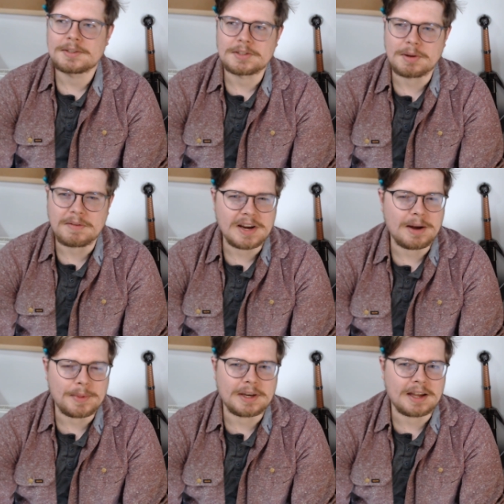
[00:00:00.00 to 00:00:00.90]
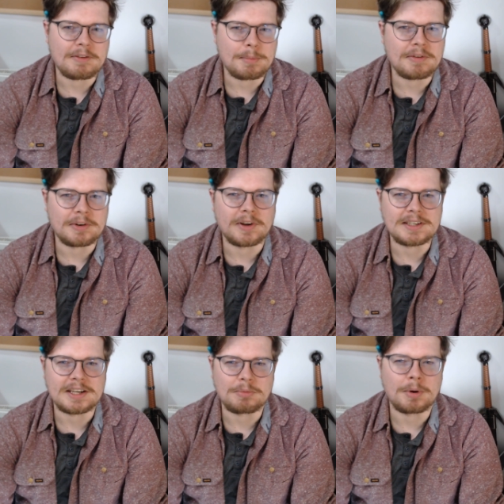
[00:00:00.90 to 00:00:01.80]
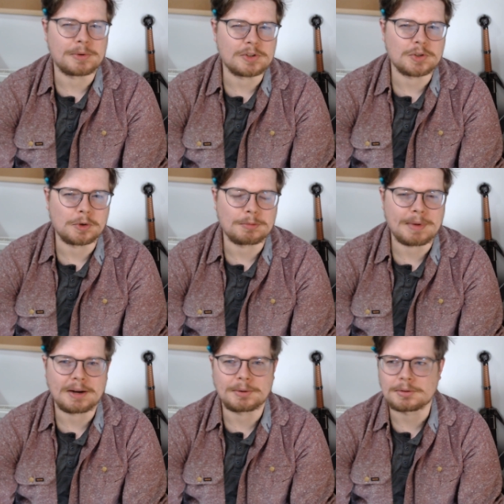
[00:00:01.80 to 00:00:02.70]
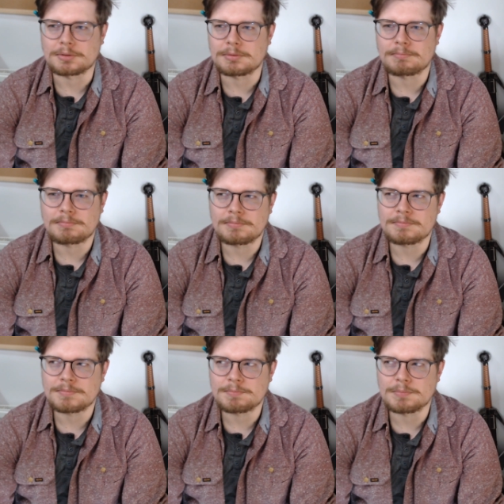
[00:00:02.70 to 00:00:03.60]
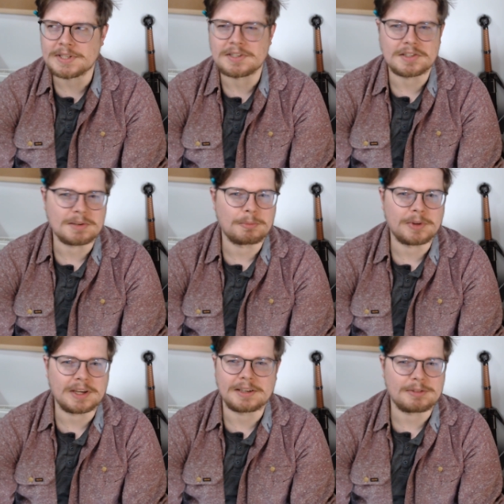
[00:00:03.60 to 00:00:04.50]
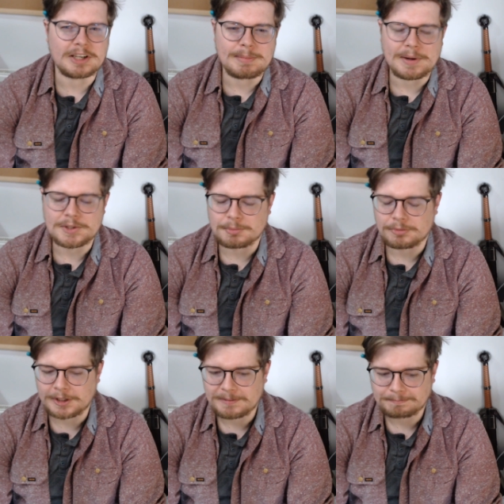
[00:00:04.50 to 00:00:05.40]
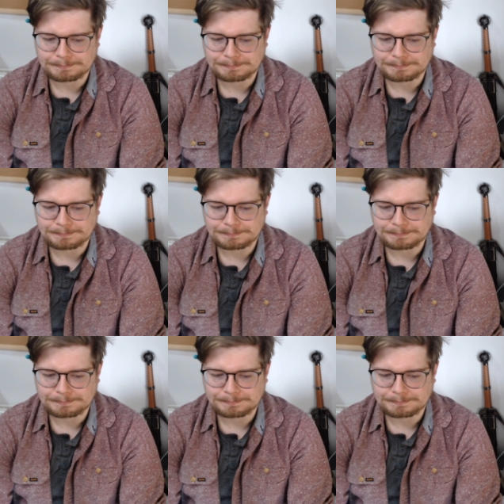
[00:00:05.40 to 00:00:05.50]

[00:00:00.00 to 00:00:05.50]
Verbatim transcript: So every now and then I have a bit of an idea of what I'm going to talk about or listen to something and think about something.